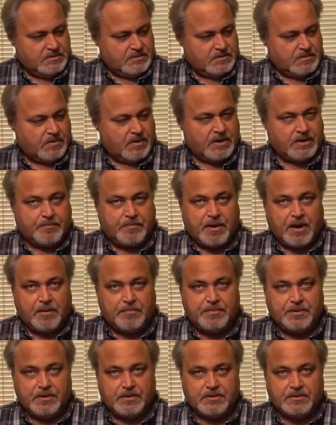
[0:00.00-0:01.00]

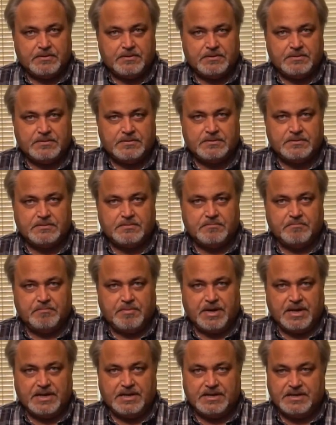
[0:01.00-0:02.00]
popular
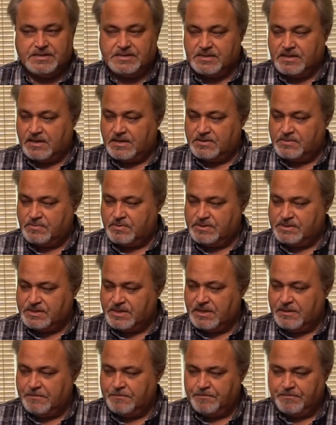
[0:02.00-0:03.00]
blended Scotch
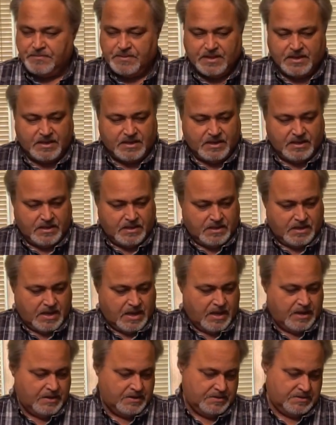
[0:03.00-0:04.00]
whiskey,
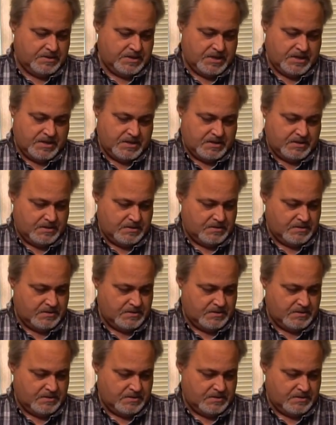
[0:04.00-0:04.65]
and the